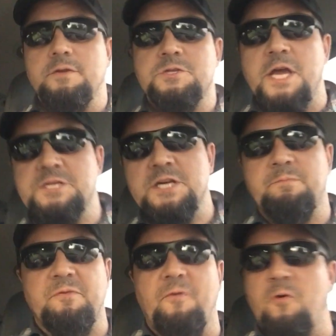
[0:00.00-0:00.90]
changing
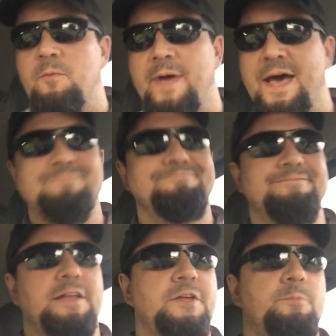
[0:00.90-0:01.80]
up the format
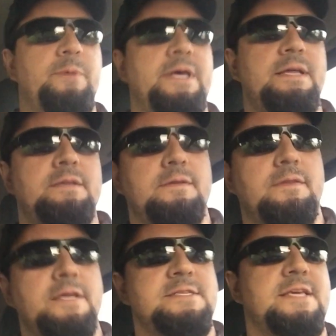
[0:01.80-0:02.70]
a little bit
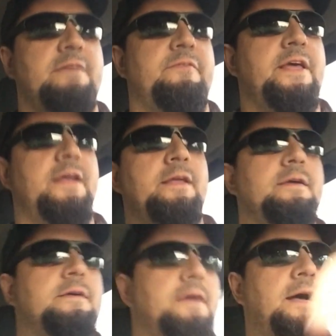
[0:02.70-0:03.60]
this evening.
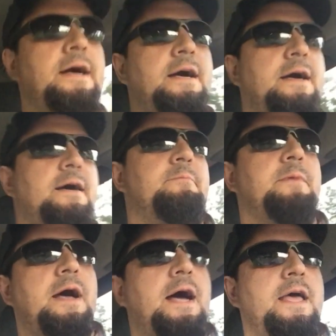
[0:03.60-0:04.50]

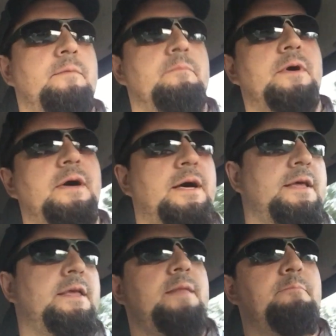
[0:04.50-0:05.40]
I am
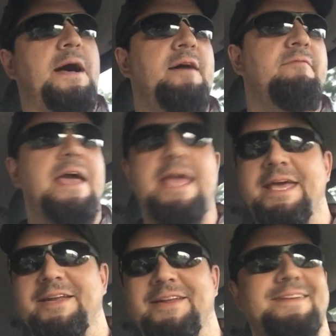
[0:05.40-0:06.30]
in my
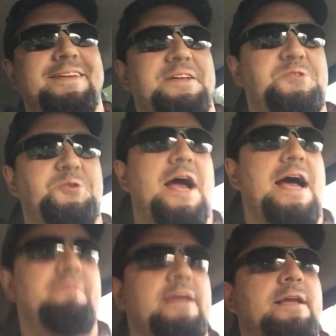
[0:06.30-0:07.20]
van
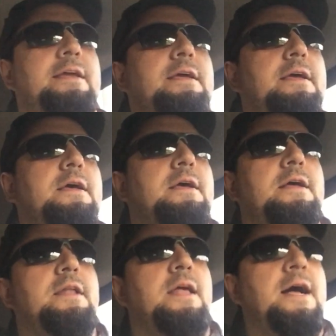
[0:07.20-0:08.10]
driving,
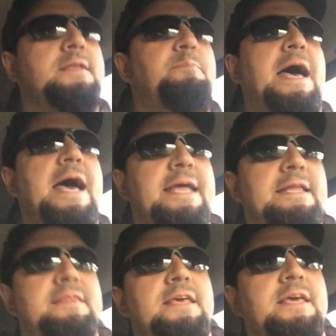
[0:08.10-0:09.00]
not back
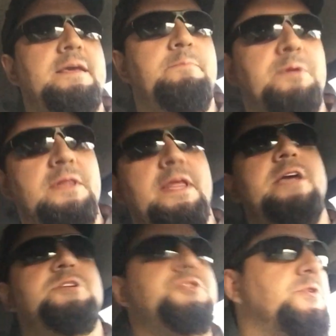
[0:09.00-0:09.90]
at the
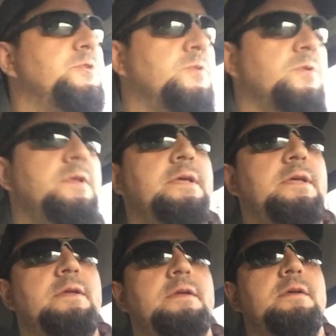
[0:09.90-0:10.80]
palatial
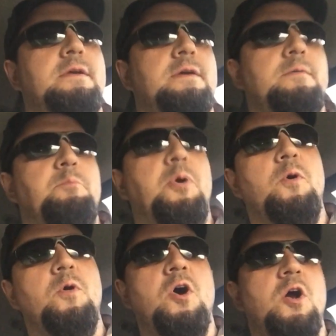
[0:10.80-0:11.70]

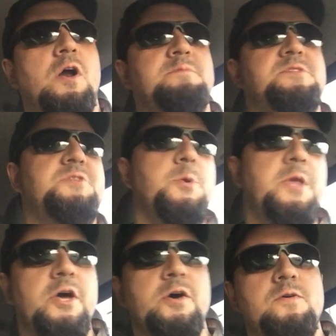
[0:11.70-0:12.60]
PoleArms
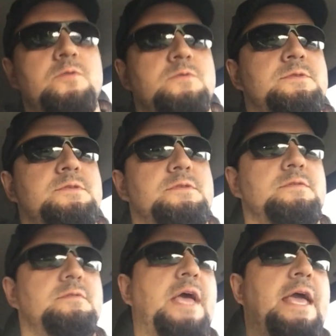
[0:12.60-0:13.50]

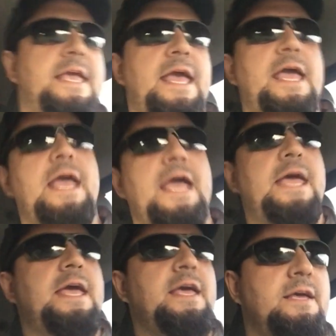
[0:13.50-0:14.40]
Studios,
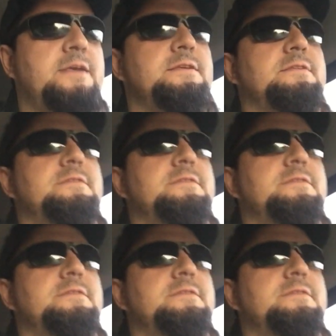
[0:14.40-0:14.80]
aka